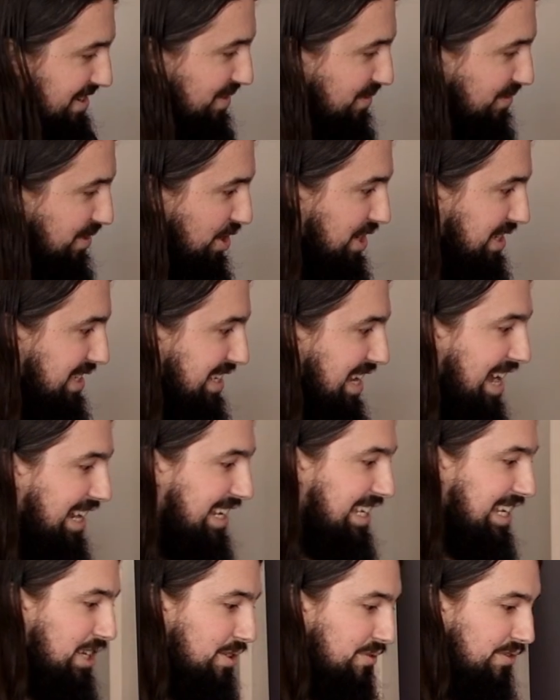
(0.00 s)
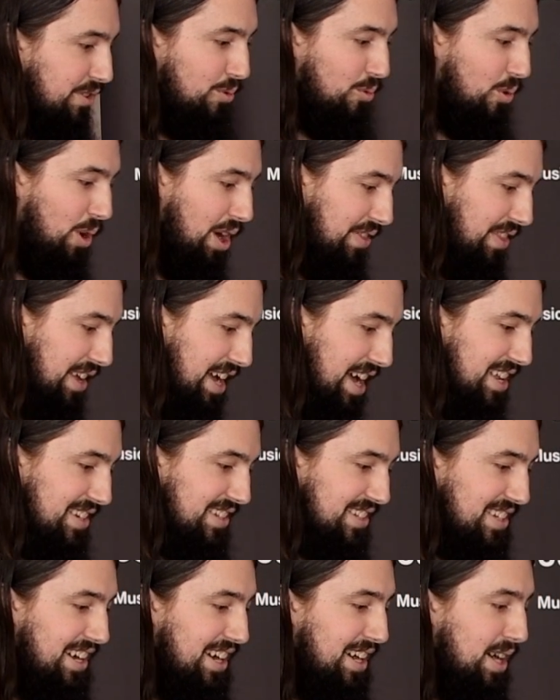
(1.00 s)
very techy if you want
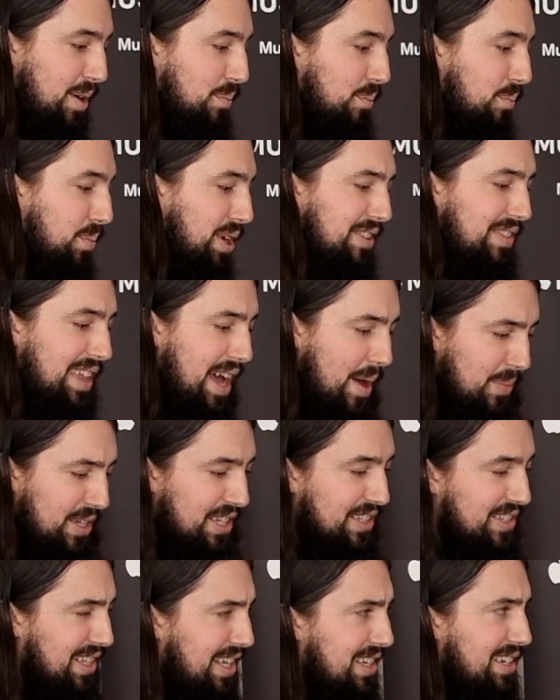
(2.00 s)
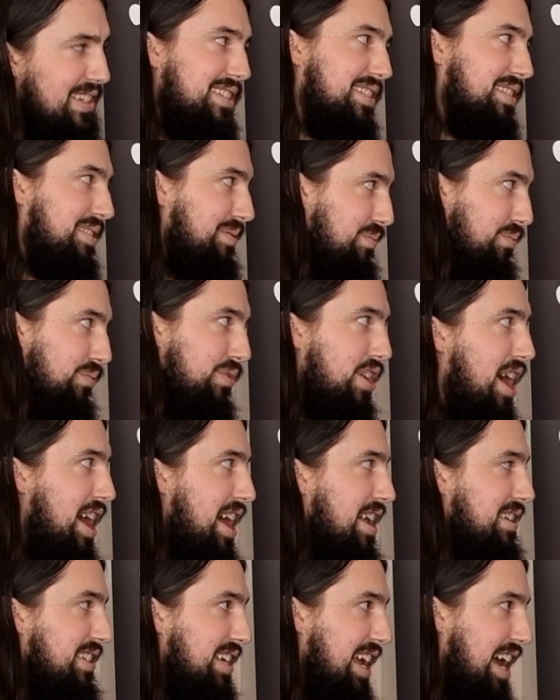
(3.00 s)
that. But that being said, it's
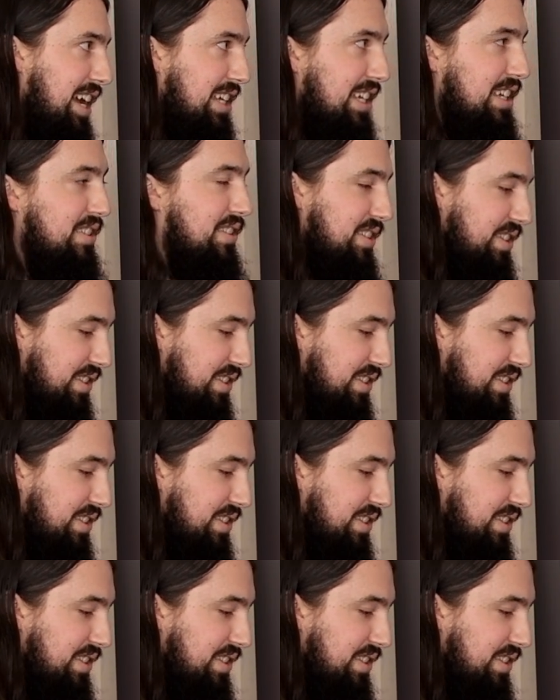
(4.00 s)
not techy in the